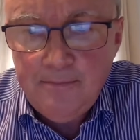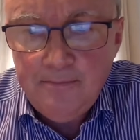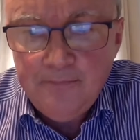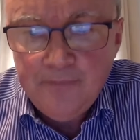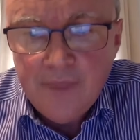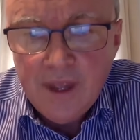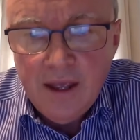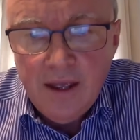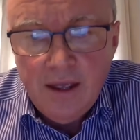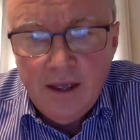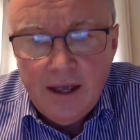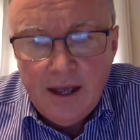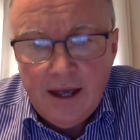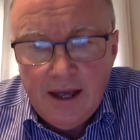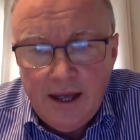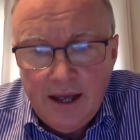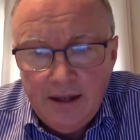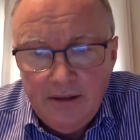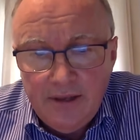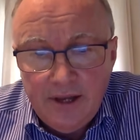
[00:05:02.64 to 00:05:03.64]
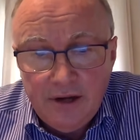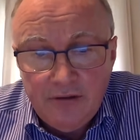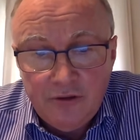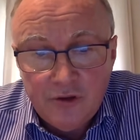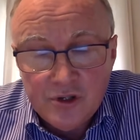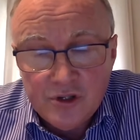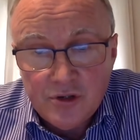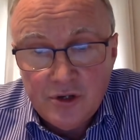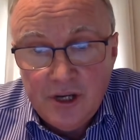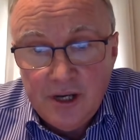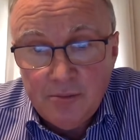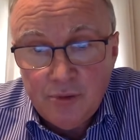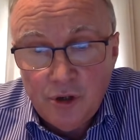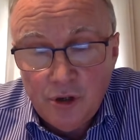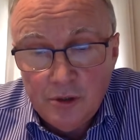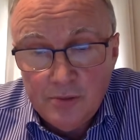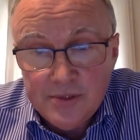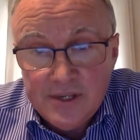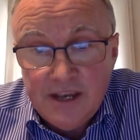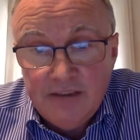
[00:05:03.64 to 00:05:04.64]
um, and therefore
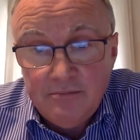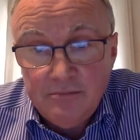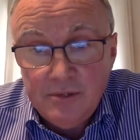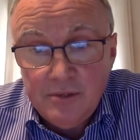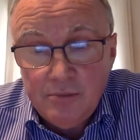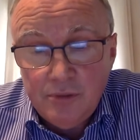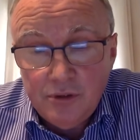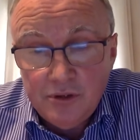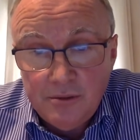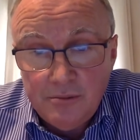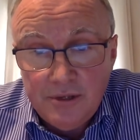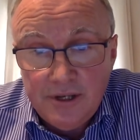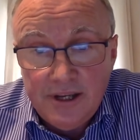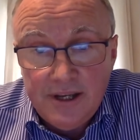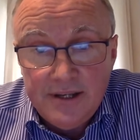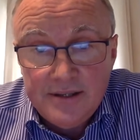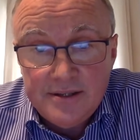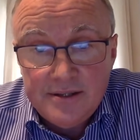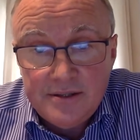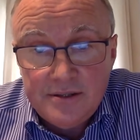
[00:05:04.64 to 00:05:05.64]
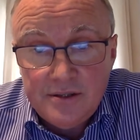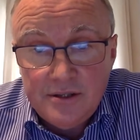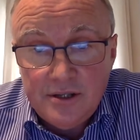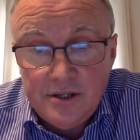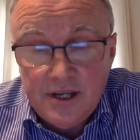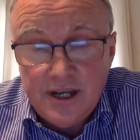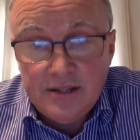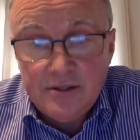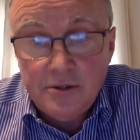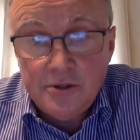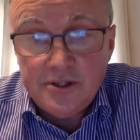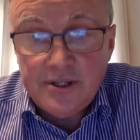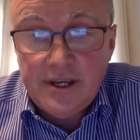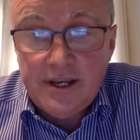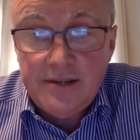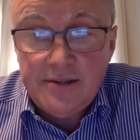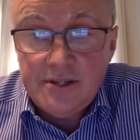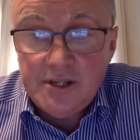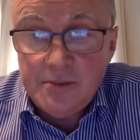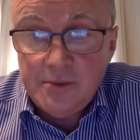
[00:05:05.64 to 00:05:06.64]
screening programs haven't been put in place to detect
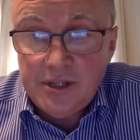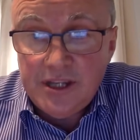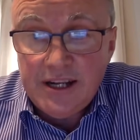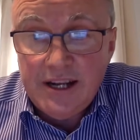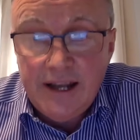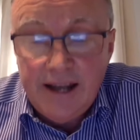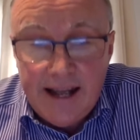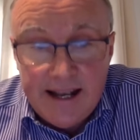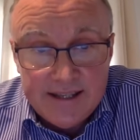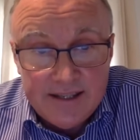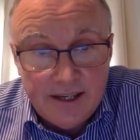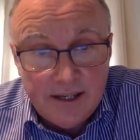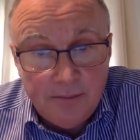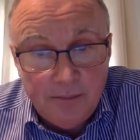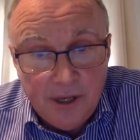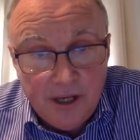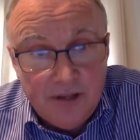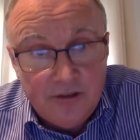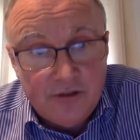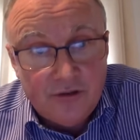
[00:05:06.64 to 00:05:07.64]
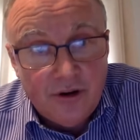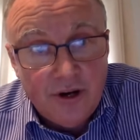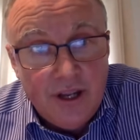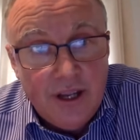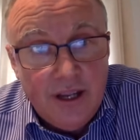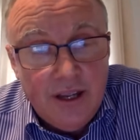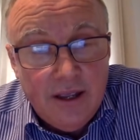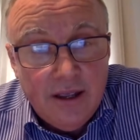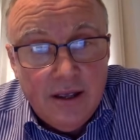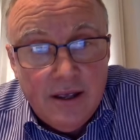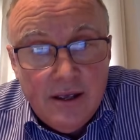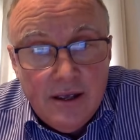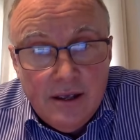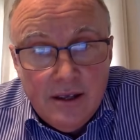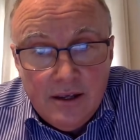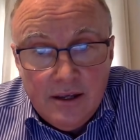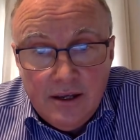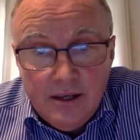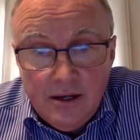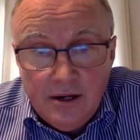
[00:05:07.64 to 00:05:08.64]
those cancers. But the classic big three
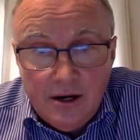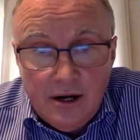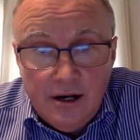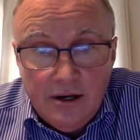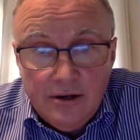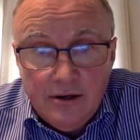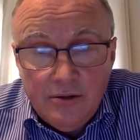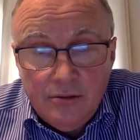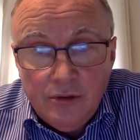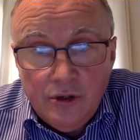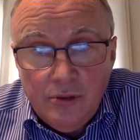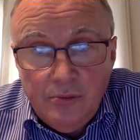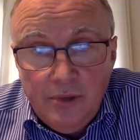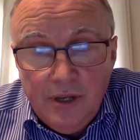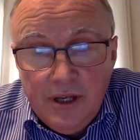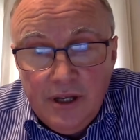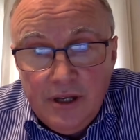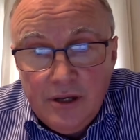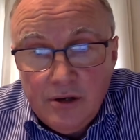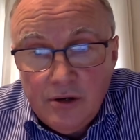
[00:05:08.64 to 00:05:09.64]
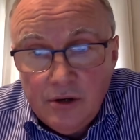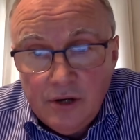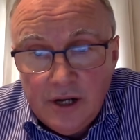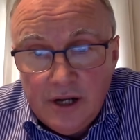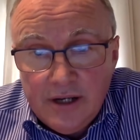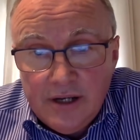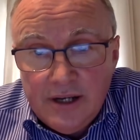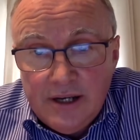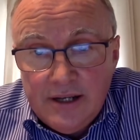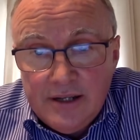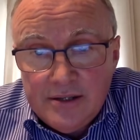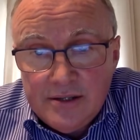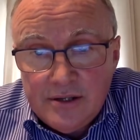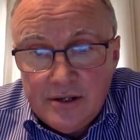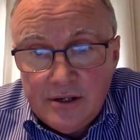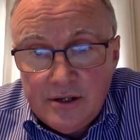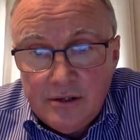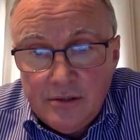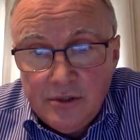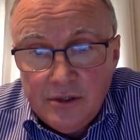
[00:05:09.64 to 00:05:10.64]
in Ireland would be colon
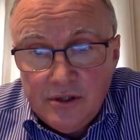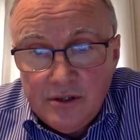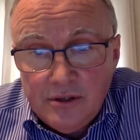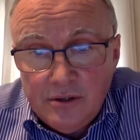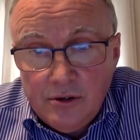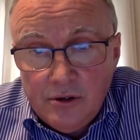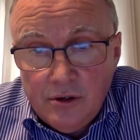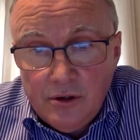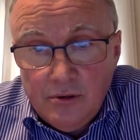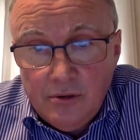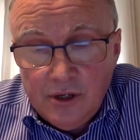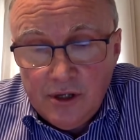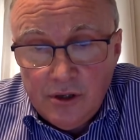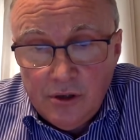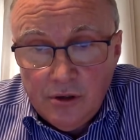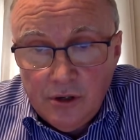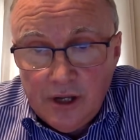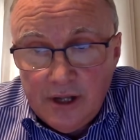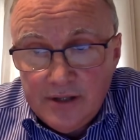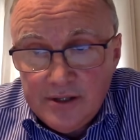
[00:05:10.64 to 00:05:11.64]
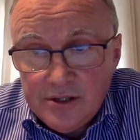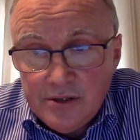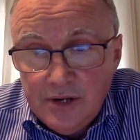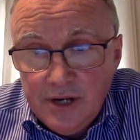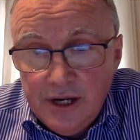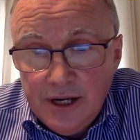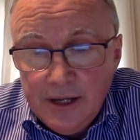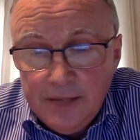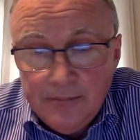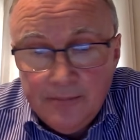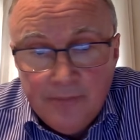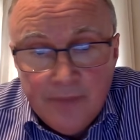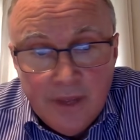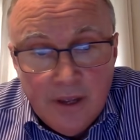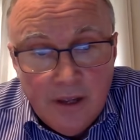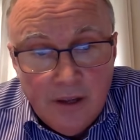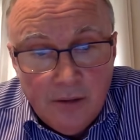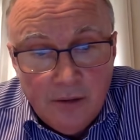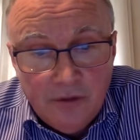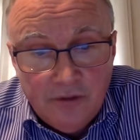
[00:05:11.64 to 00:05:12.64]
cancer with, with colon screening,
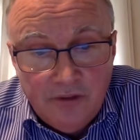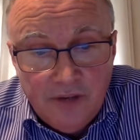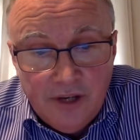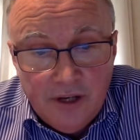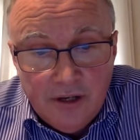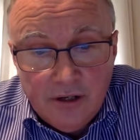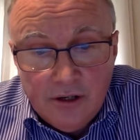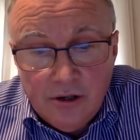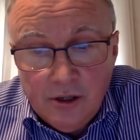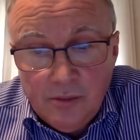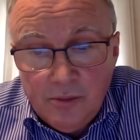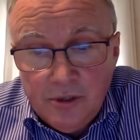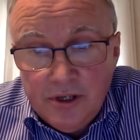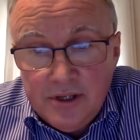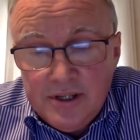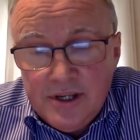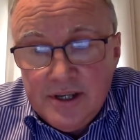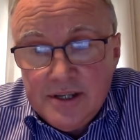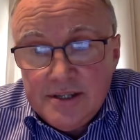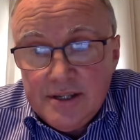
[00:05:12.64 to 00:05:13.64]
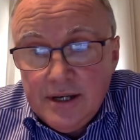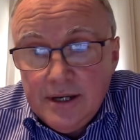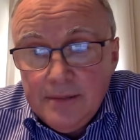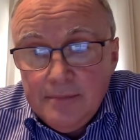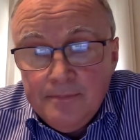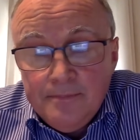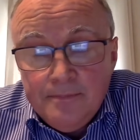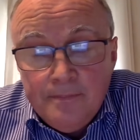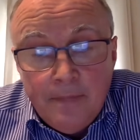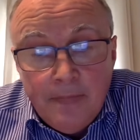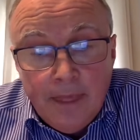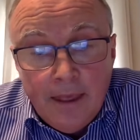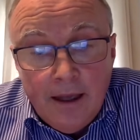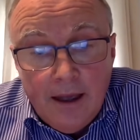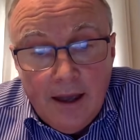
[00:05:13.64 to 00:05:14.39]
with fecal occult blood testing,